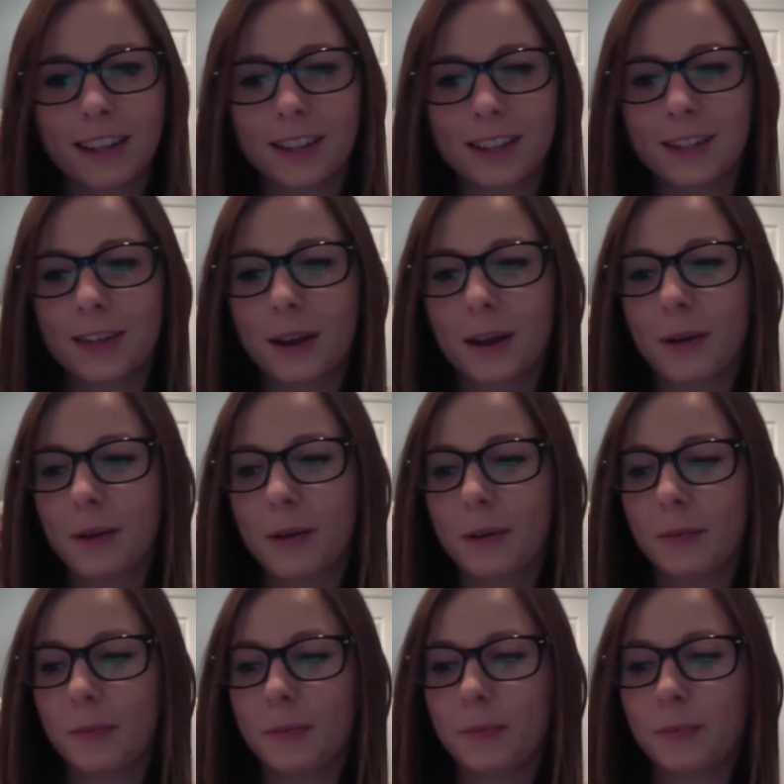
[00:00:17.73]

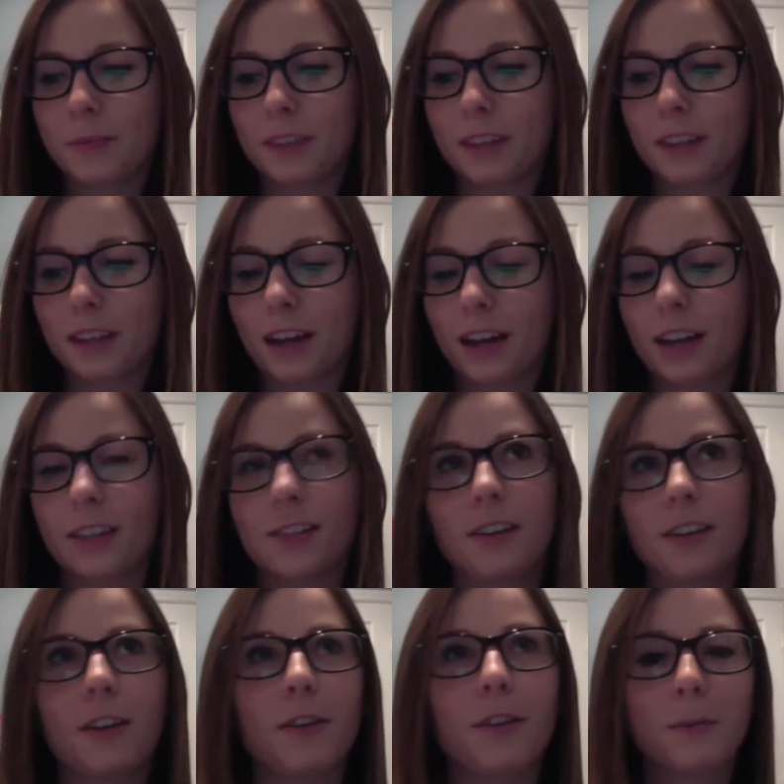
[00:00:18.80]
So I
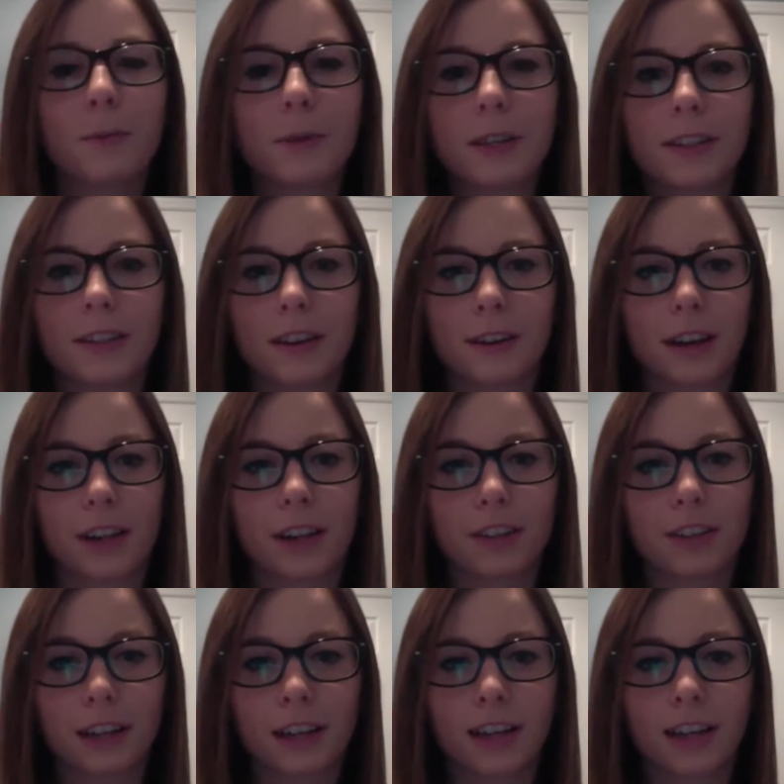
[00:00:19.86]
saw it a few weeks ago actually.